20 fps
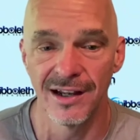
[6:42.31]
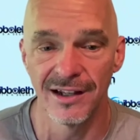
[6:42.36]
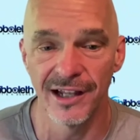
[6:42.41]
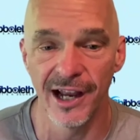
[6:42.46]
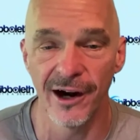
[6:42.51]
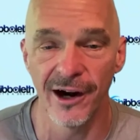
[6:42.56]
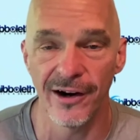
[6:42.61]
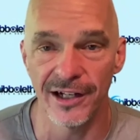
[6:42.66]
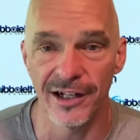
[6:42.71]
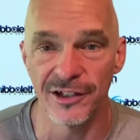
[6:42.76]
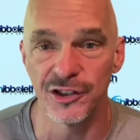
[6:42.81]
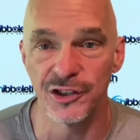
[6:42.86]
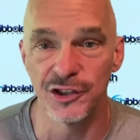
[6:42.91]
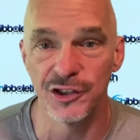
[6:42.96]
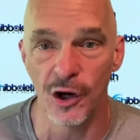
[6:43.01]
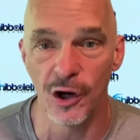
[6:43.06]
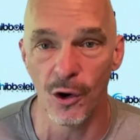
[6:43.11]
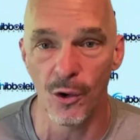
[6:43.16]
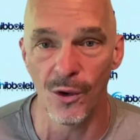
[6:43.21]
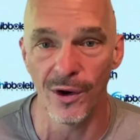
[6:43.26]
There is
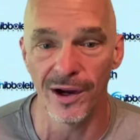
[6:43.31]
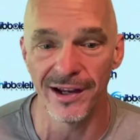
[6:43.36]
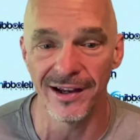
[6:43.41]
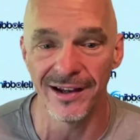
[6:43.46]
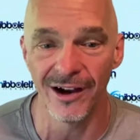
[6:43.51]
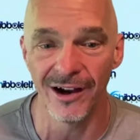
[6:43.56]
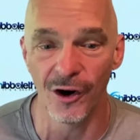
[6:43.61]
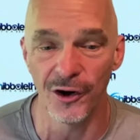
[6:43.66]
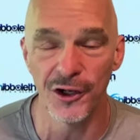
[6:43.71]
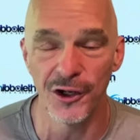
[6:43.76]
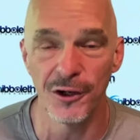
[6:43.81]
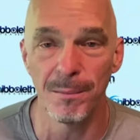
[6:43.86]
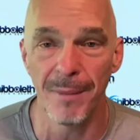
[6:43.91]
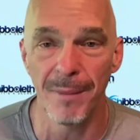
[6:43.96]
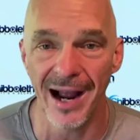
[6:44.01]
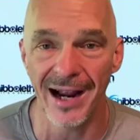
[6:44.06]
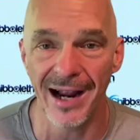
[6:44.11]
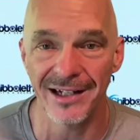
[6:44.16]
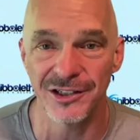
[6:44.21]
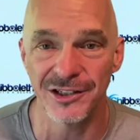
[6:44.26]
joy. Are you
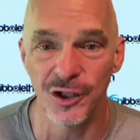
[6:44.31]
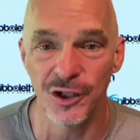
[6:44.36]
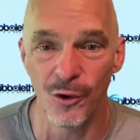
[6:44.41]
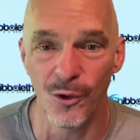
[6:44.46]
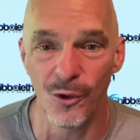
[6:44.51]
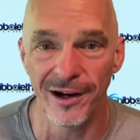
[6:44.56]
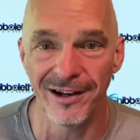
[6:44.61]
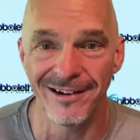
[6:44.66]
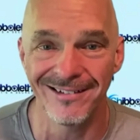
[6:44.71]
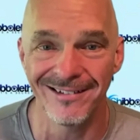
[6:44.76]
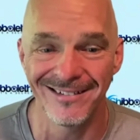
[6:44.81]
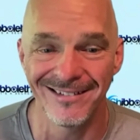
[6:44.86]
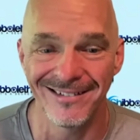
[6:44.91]
back, Joy?